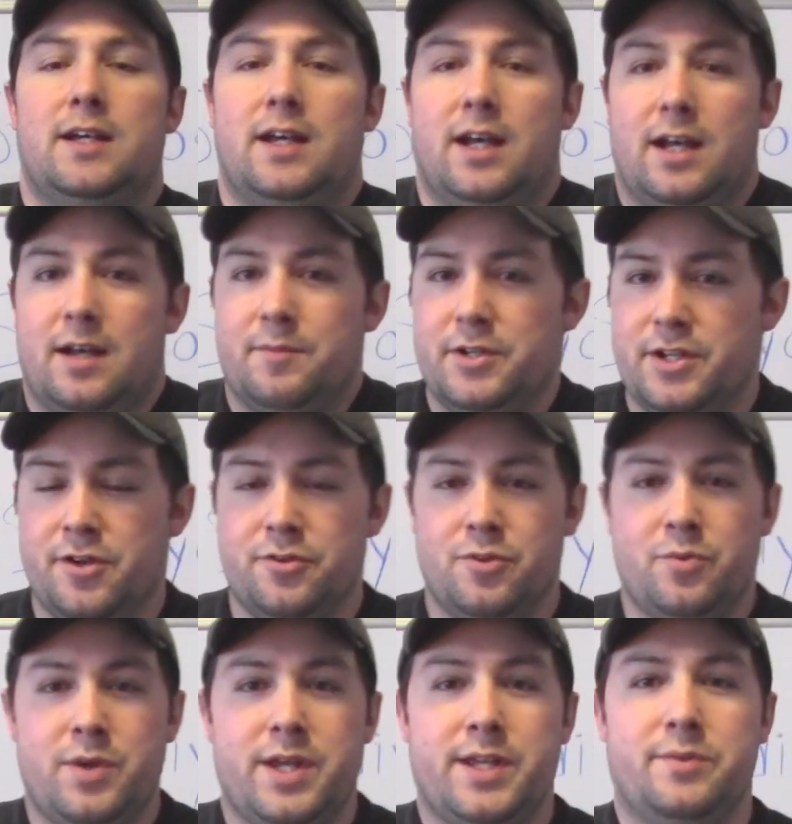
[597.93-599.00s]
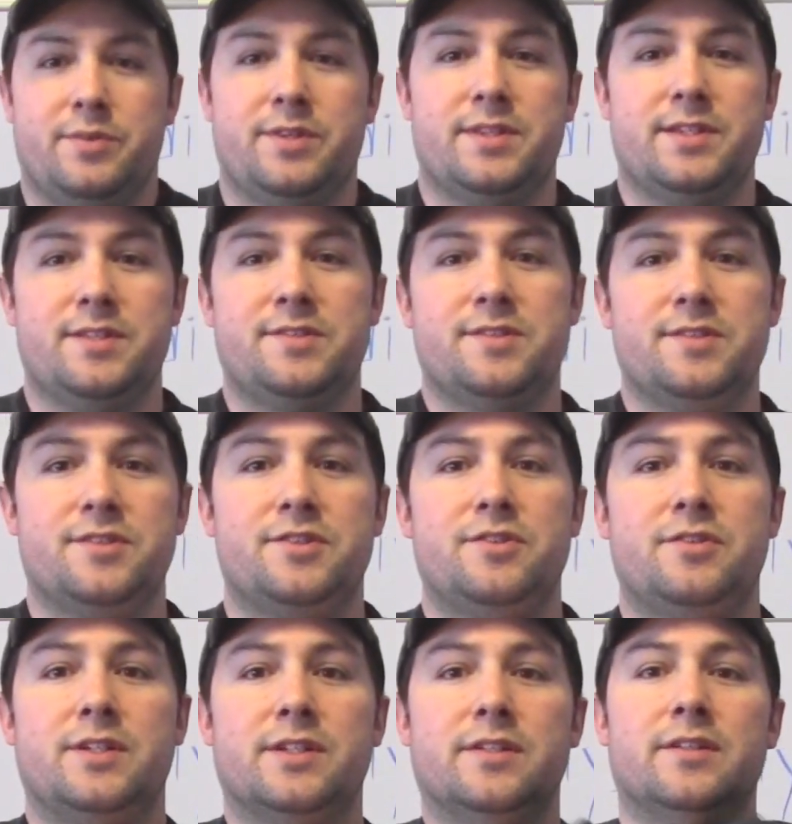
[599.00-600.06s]
Another way with this is
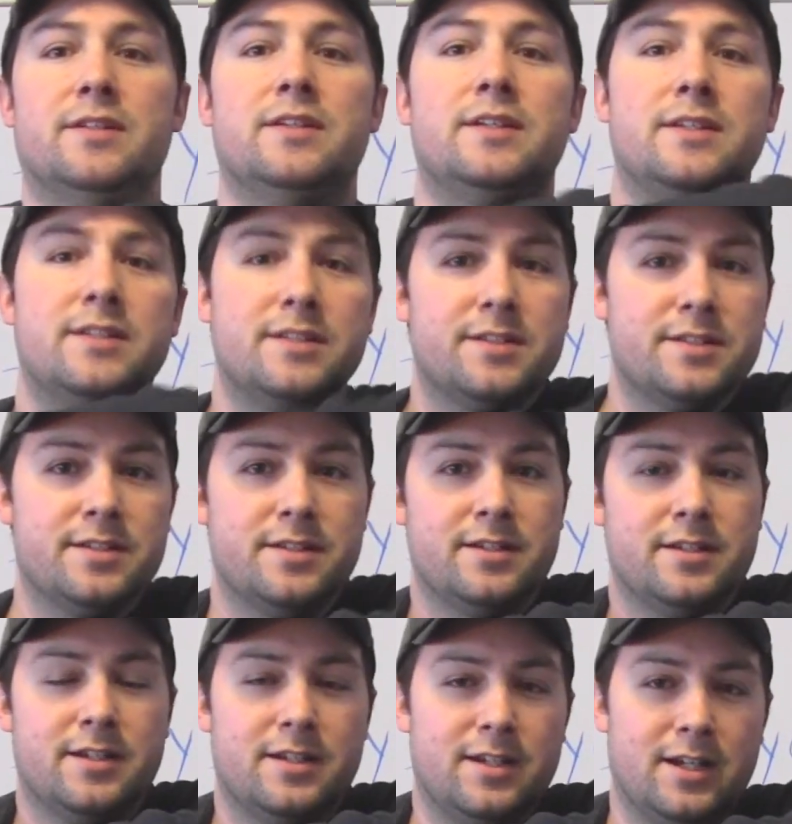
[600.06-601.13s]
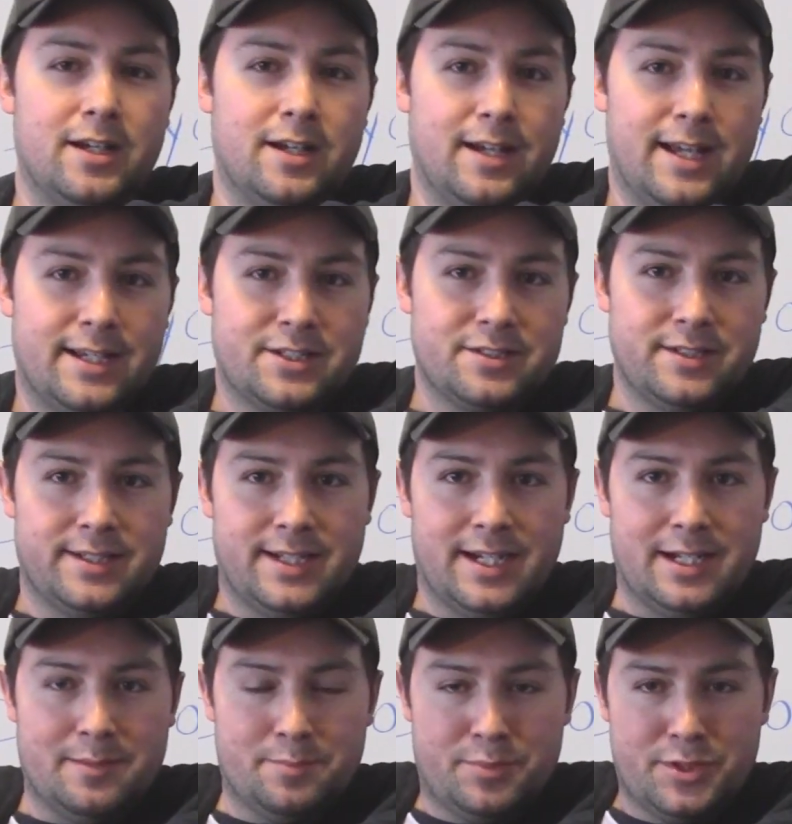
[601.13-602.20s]
you can actually
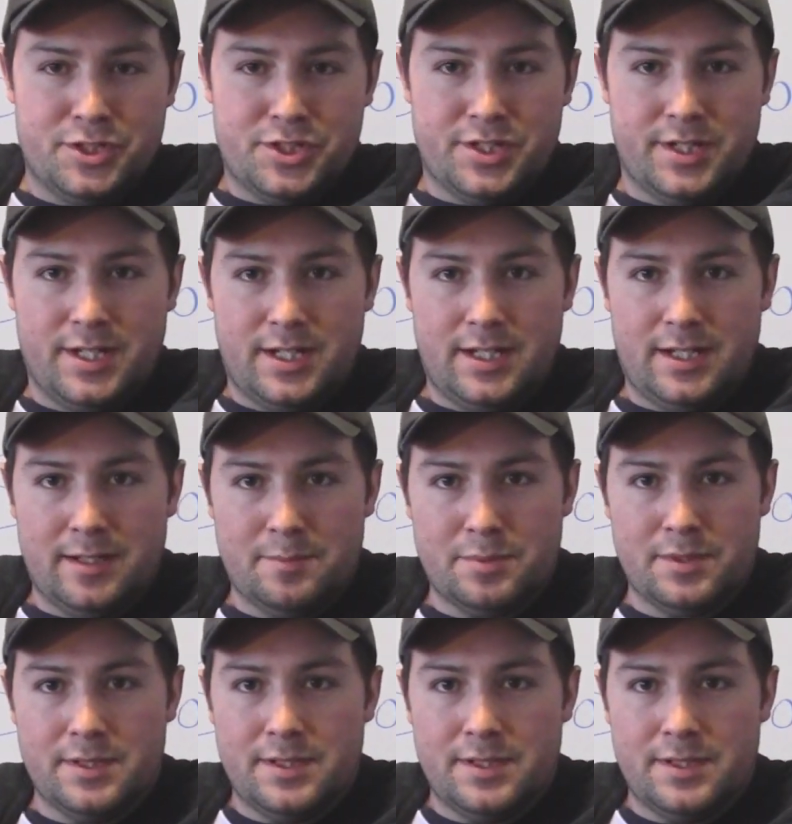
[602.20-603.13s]
kind of push it up